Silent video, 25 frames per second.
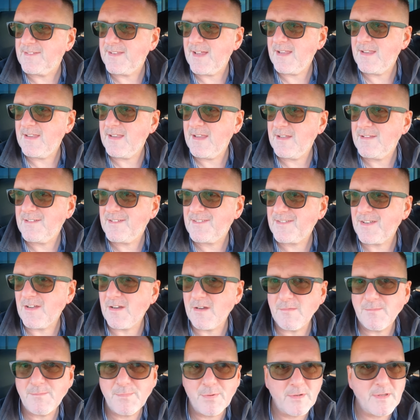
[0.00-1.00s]
then they'd
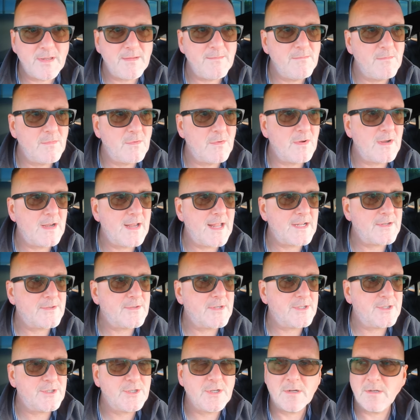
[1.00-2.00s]
start putting more
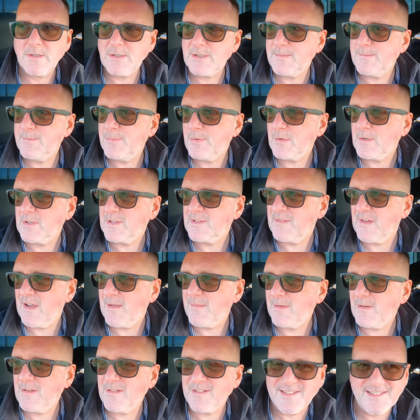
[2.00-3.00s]
electric charging points
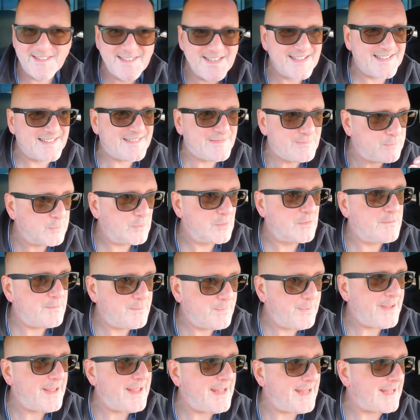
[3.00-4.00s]
around, because this would
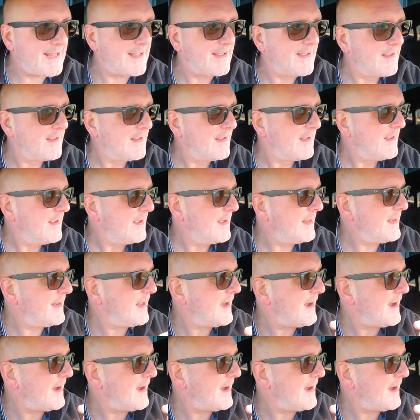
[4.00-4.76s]
be an